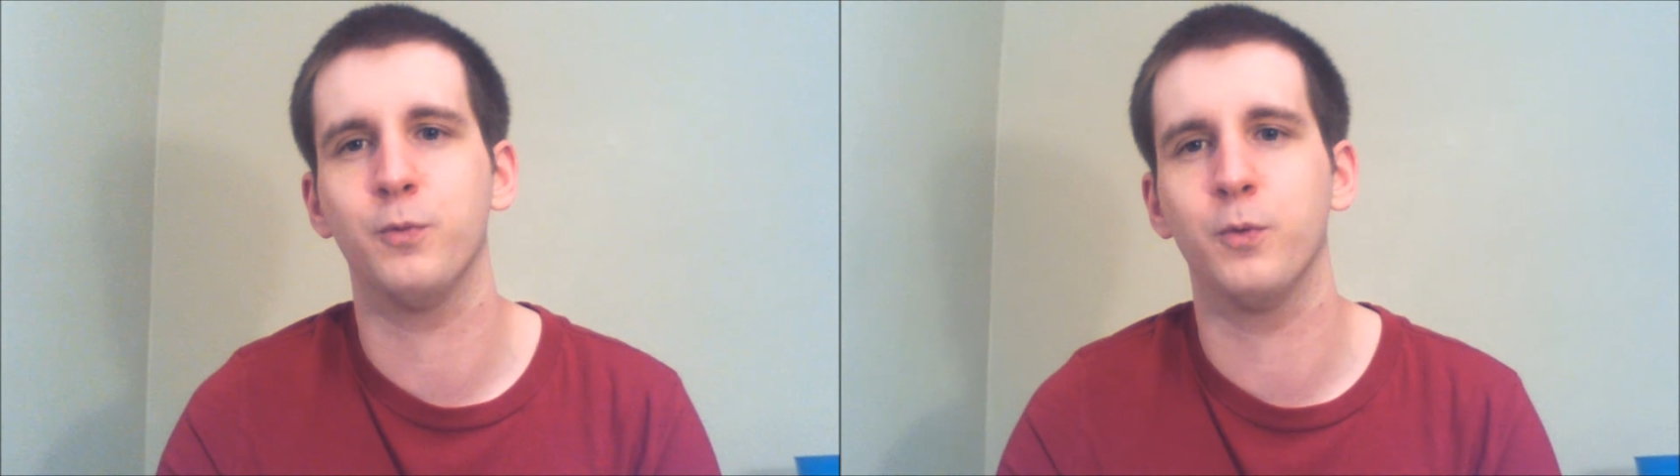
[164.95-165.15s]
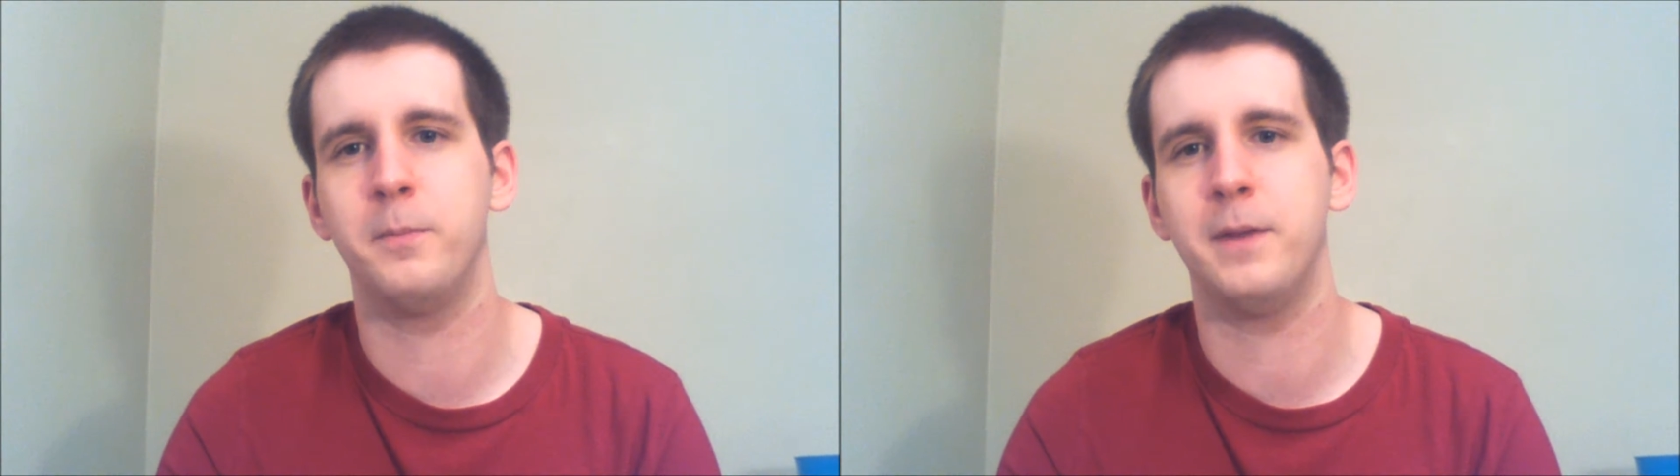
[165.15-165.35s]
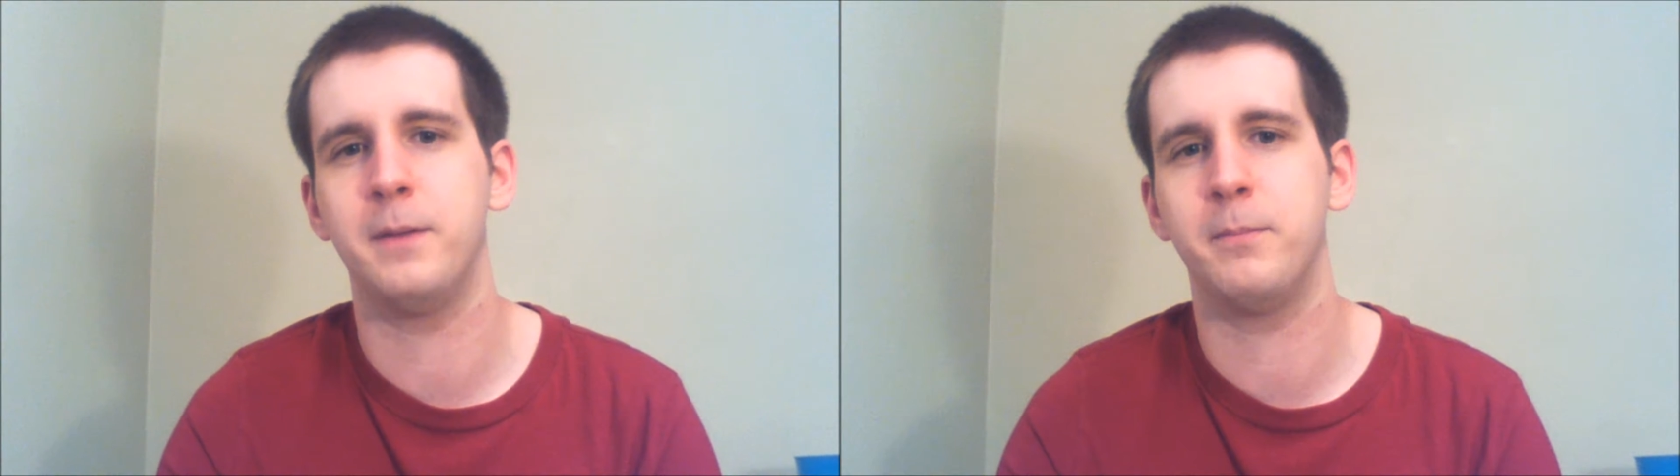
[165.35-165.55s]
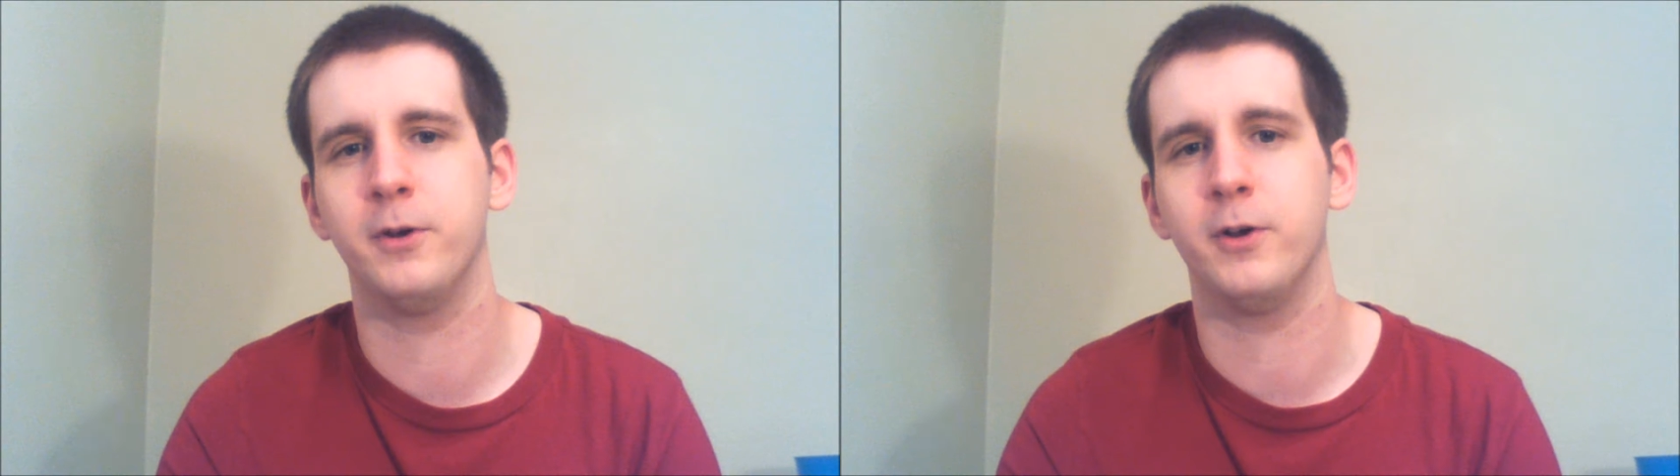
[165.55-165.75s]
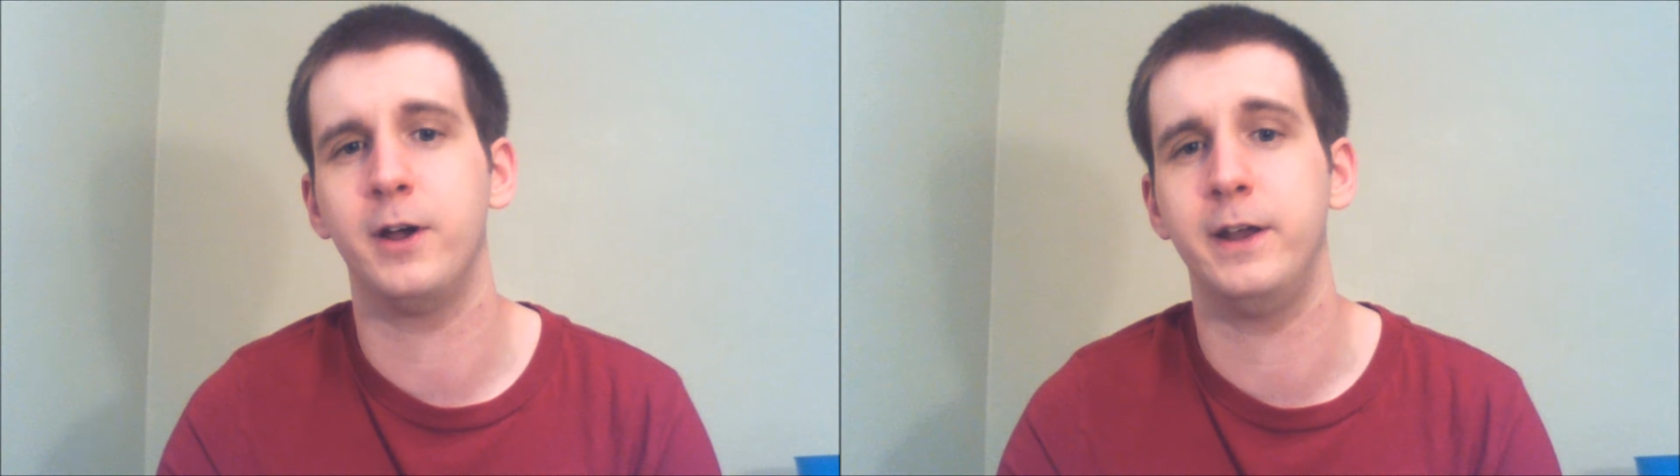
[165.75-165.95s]

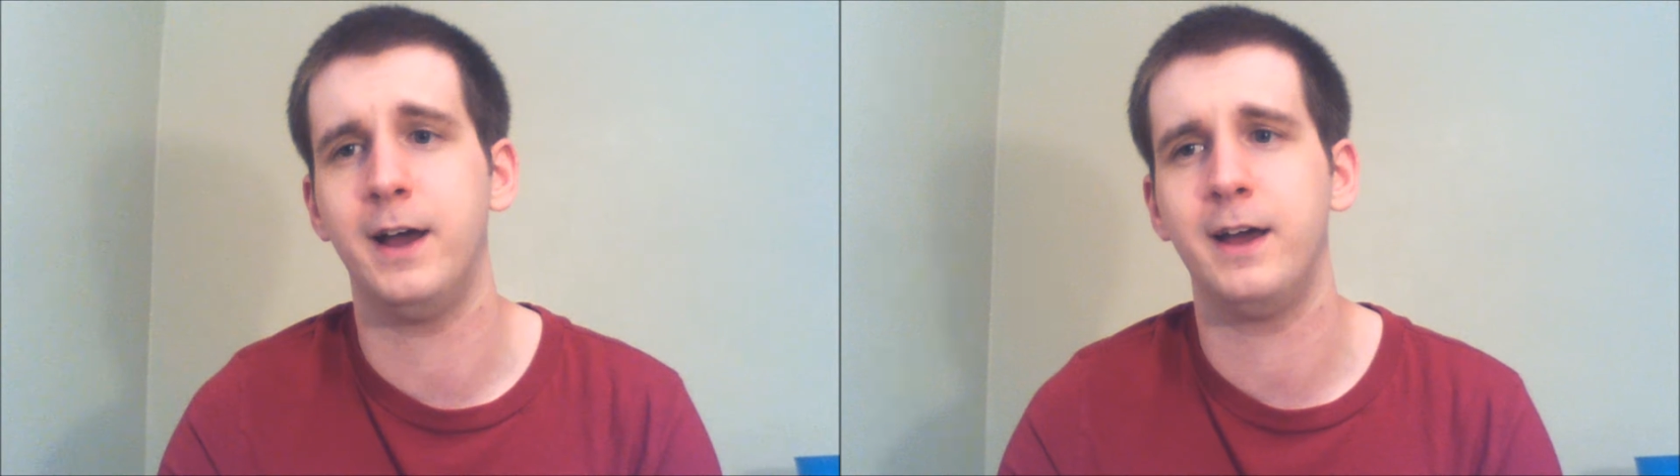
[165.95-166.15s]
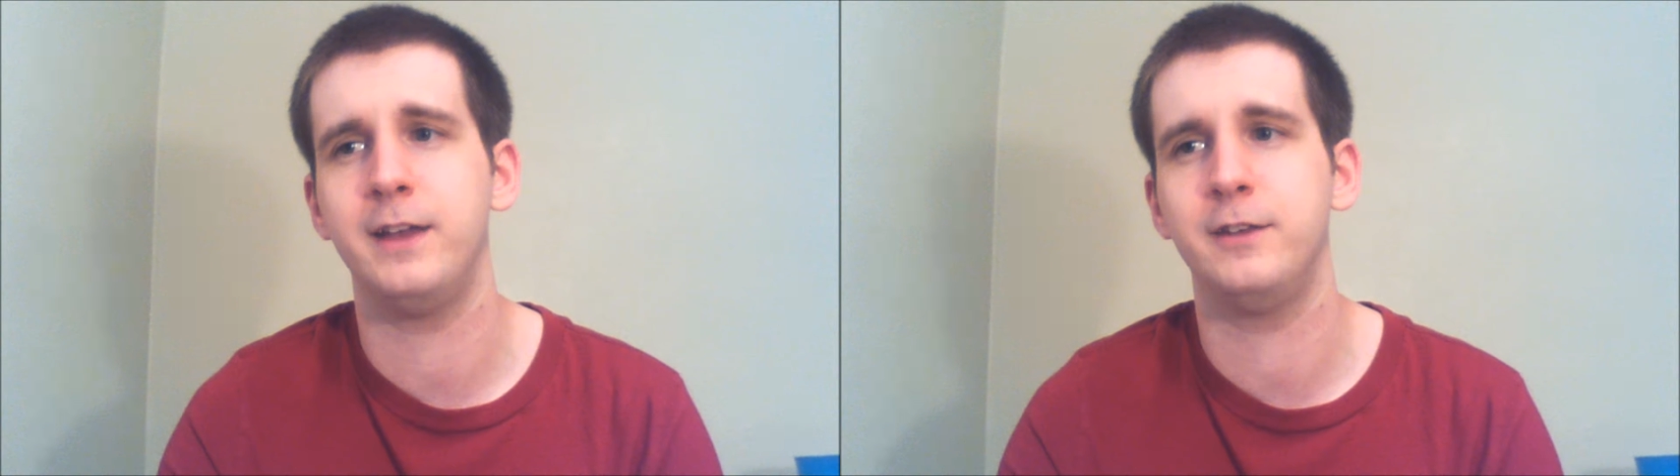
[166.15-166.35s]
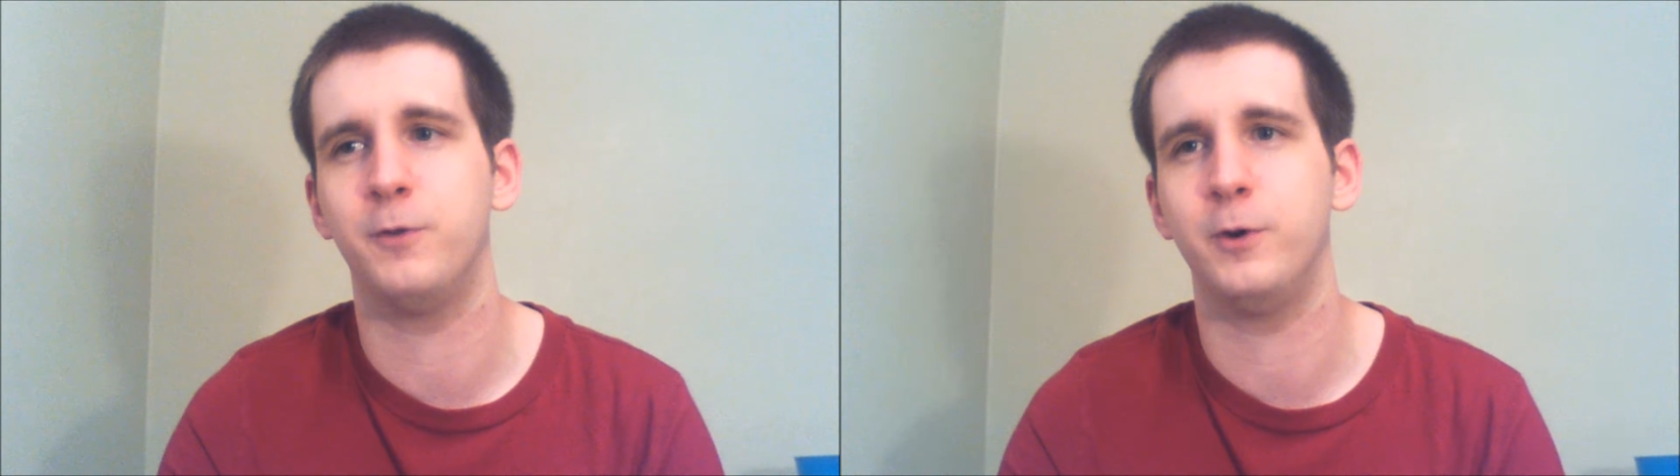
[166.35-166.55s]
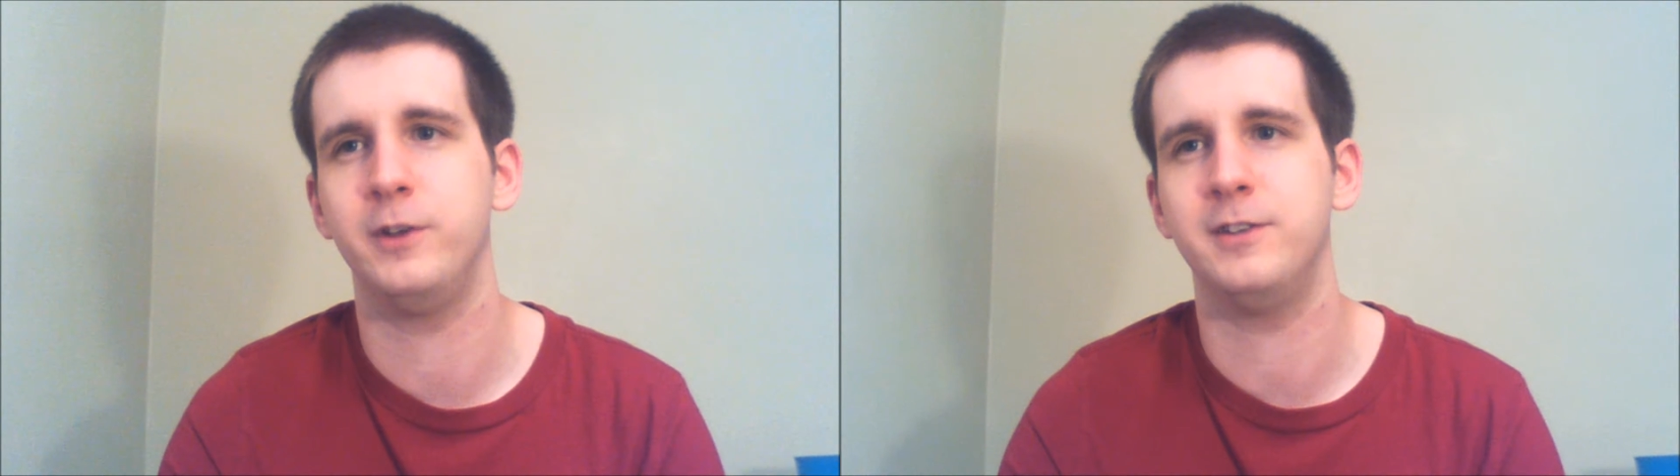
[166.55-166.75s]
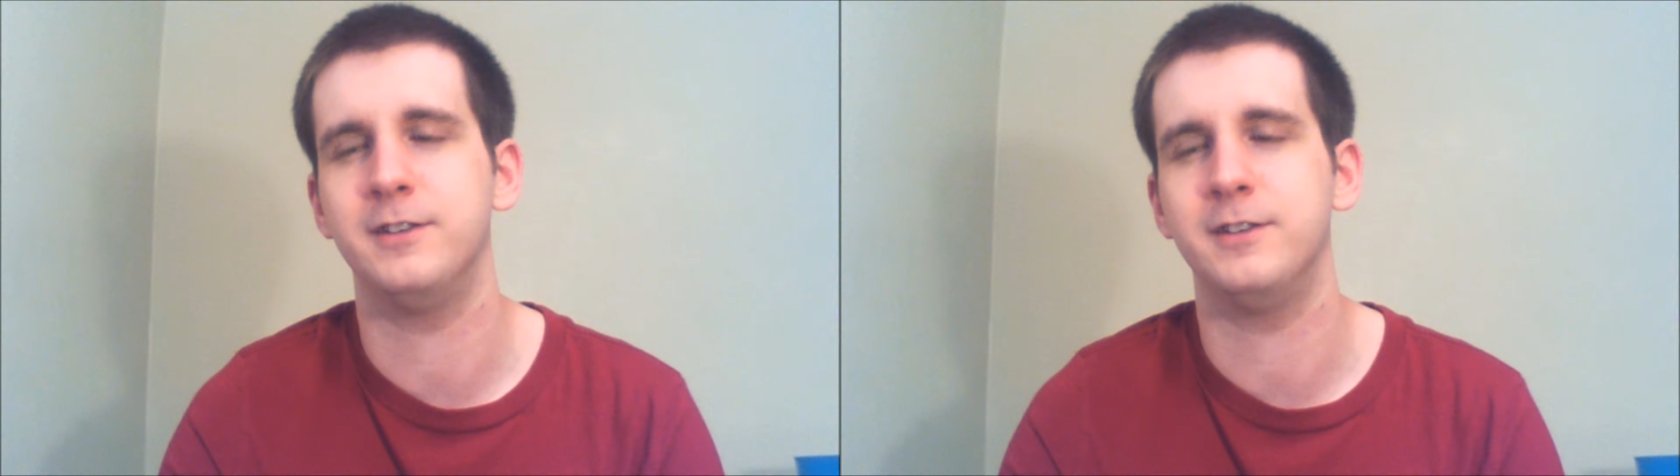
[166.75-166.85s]
remember Hanai's voice.